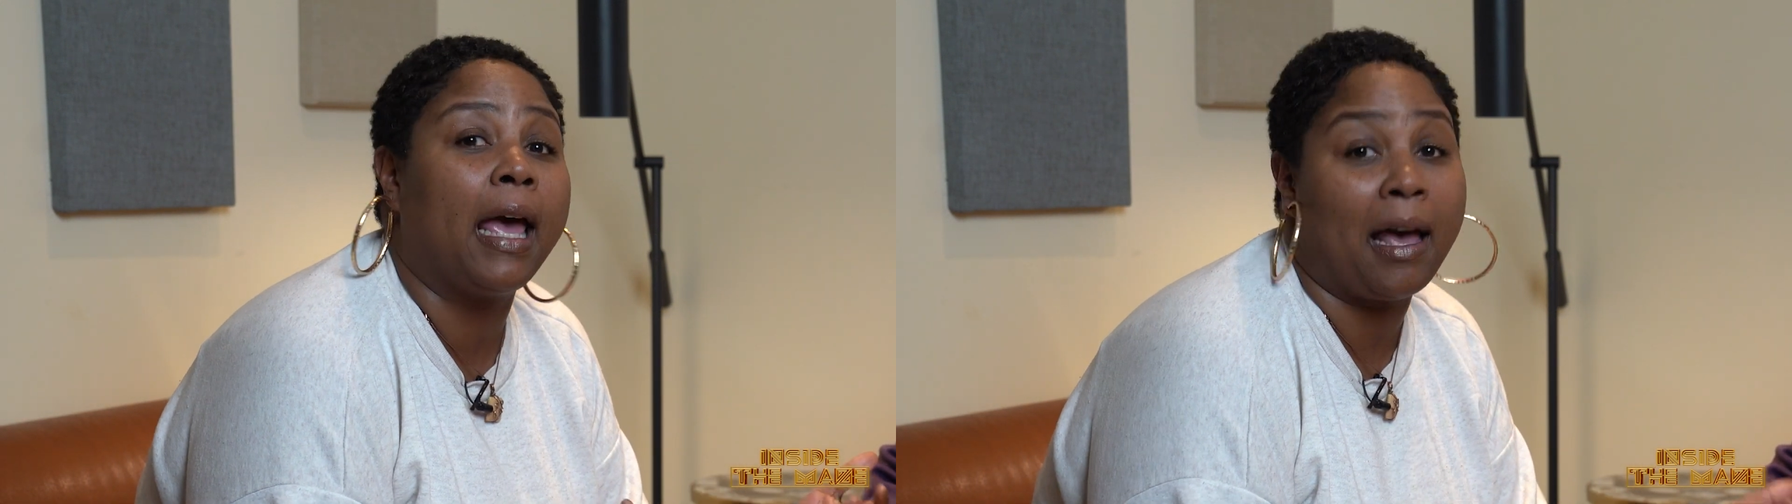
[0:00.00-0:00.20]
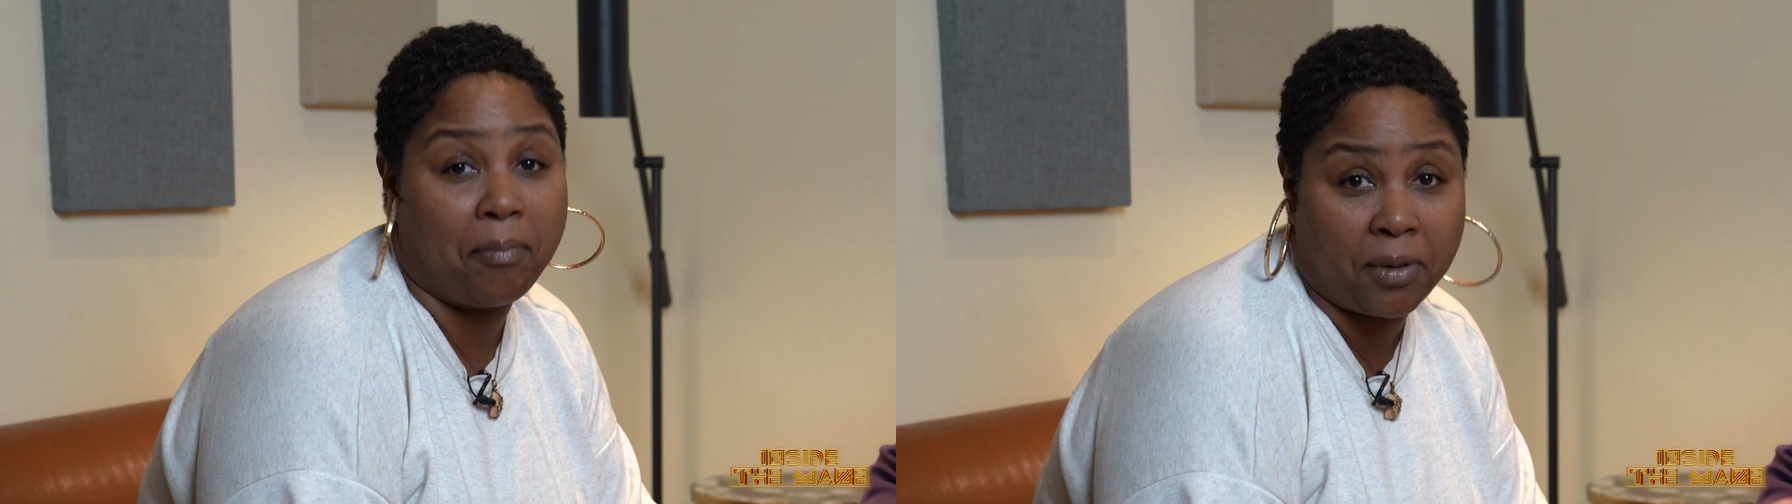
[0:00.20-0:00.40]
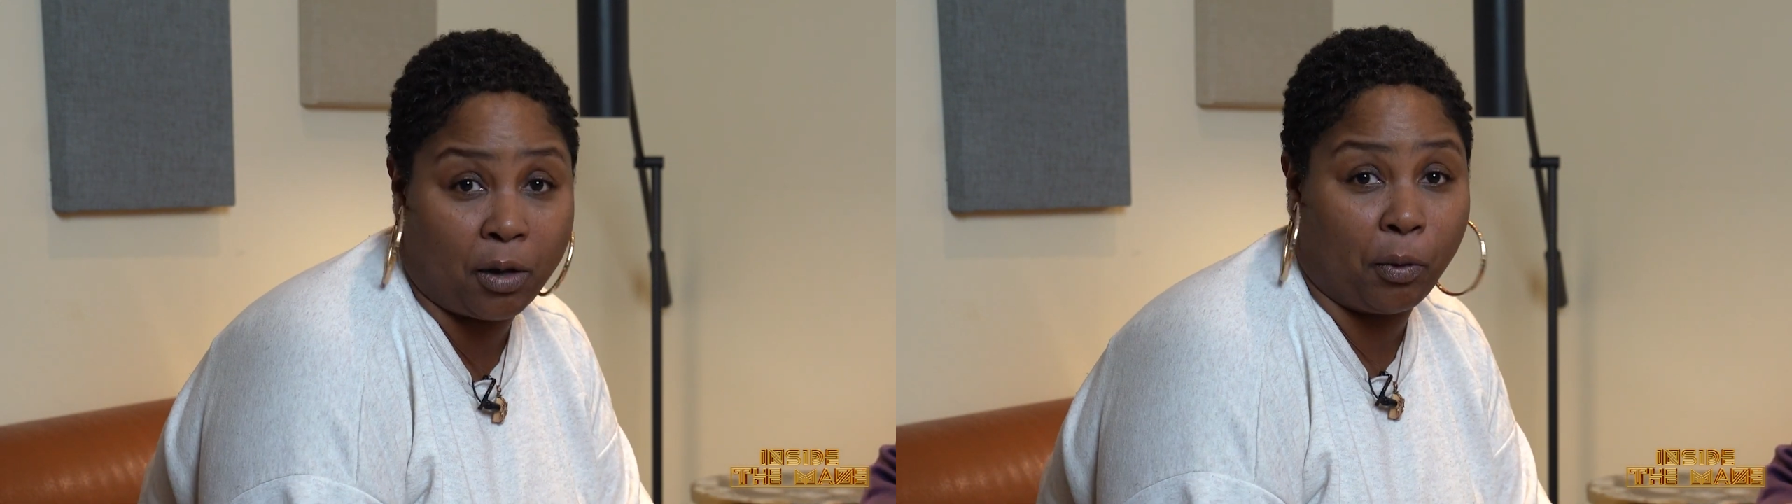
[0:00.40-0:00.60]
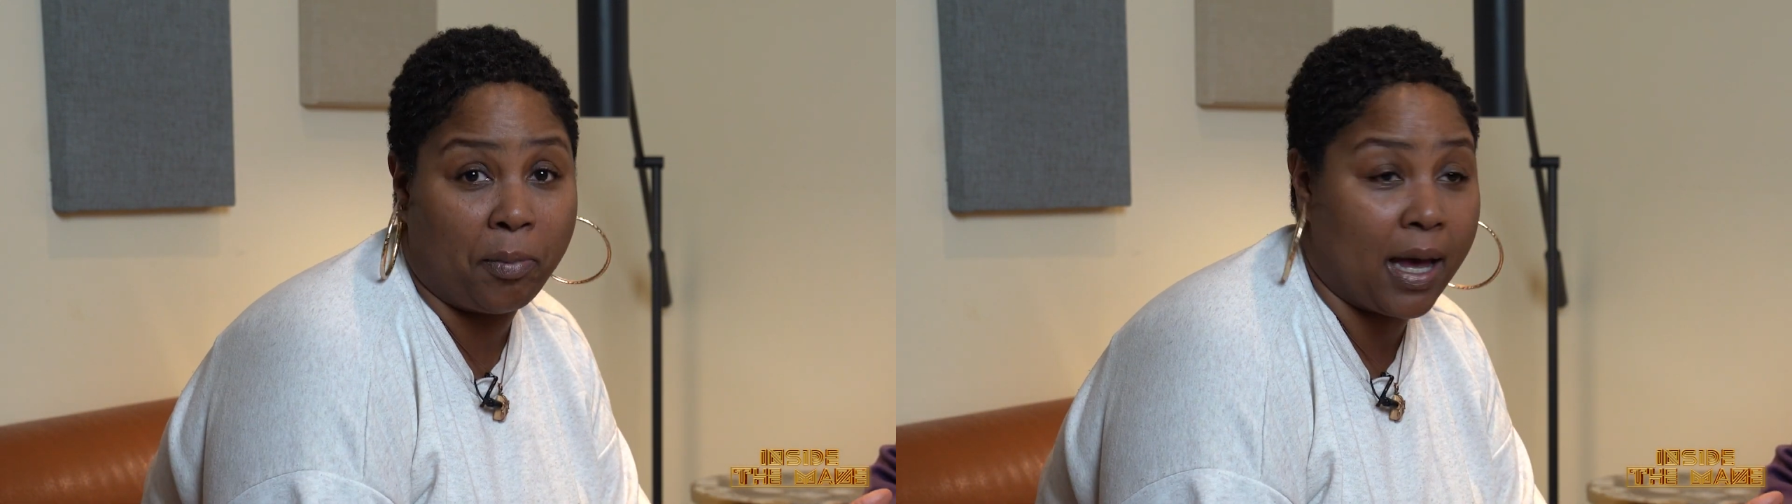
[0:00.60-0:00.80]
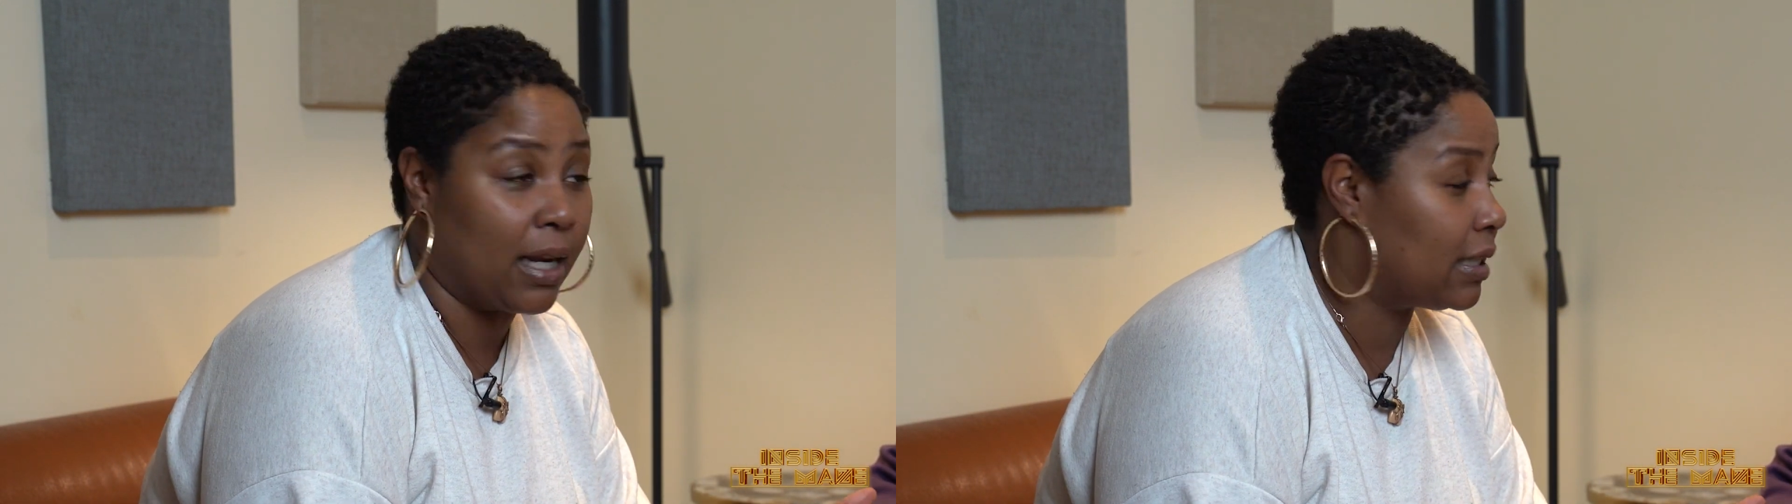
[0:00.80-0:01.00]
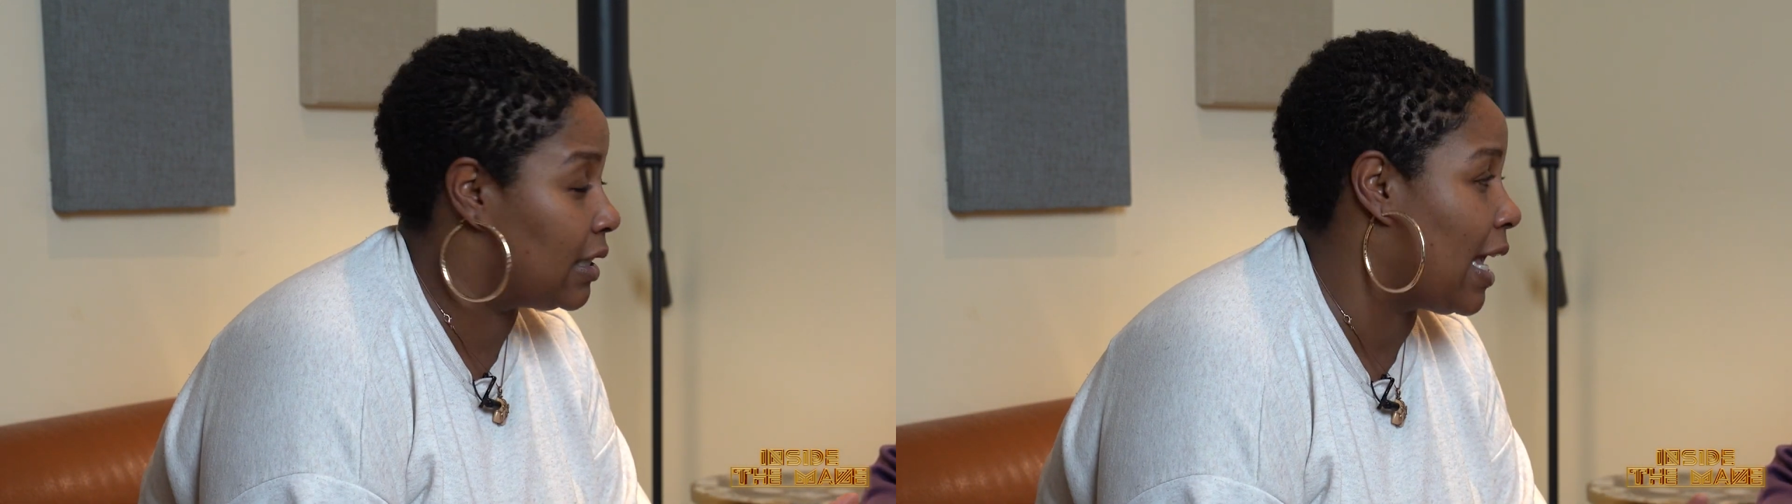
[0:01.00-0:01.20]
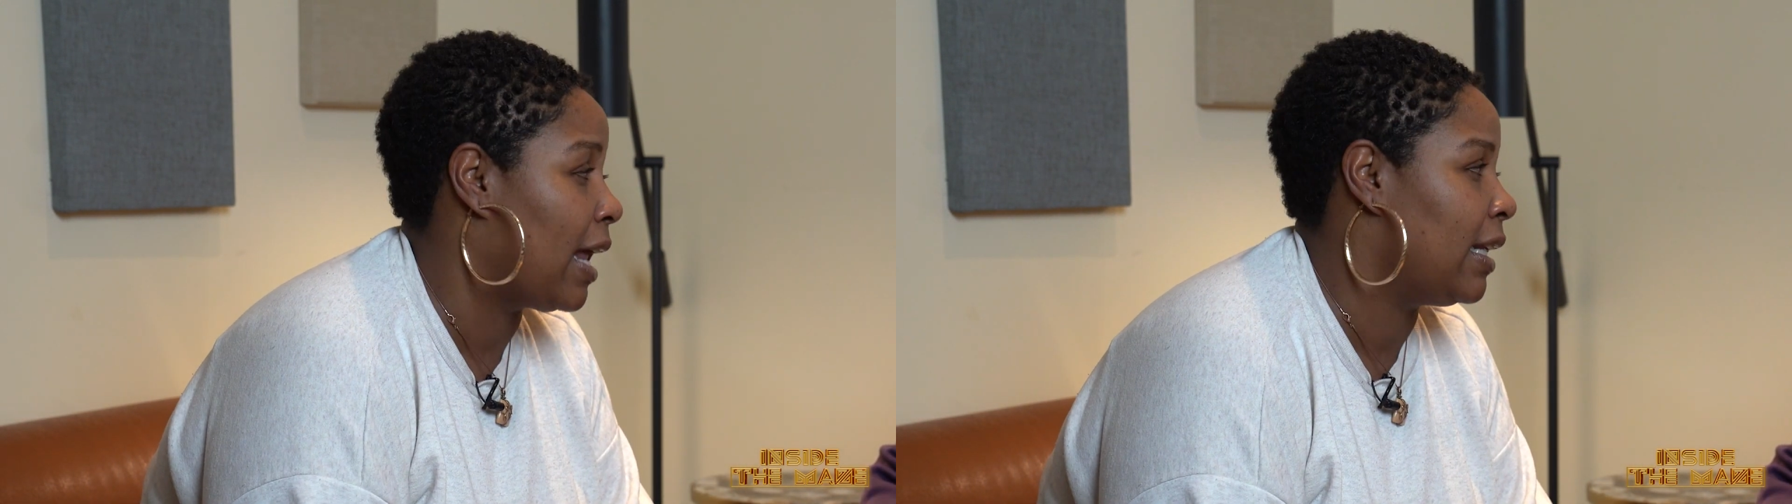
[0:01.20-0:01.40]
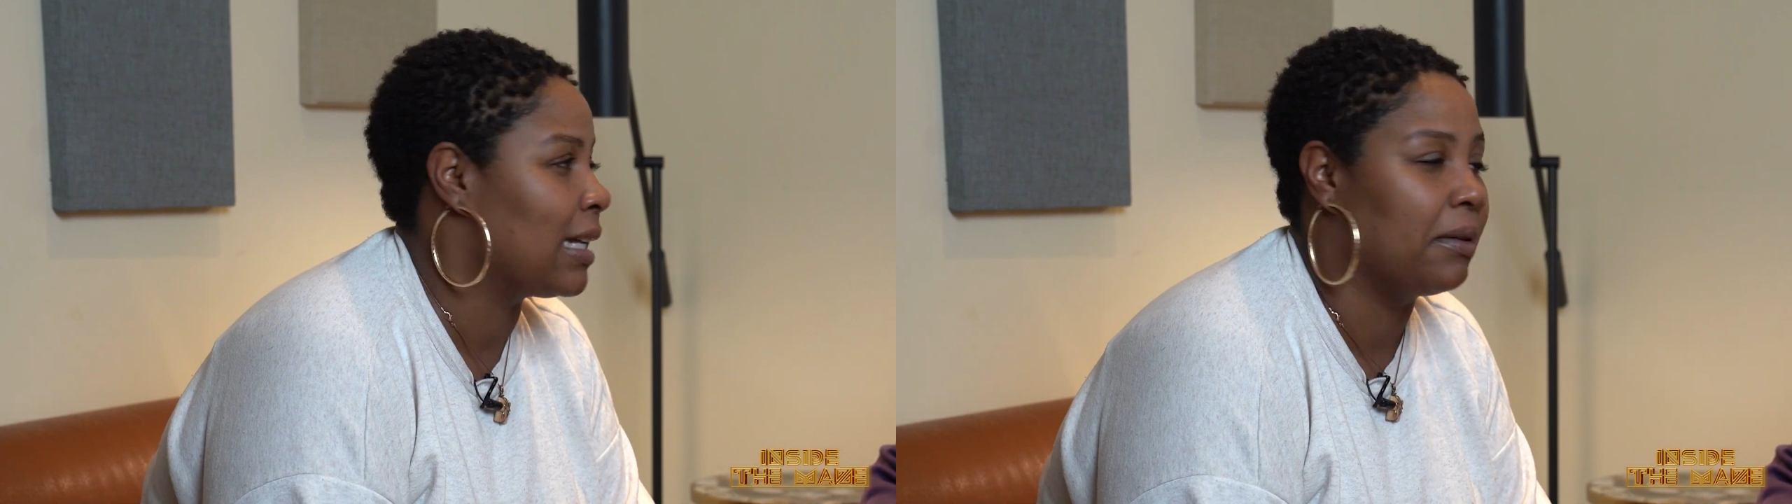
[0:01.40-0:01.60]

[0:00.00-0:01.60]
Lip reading: happening with Baddies and Daddies,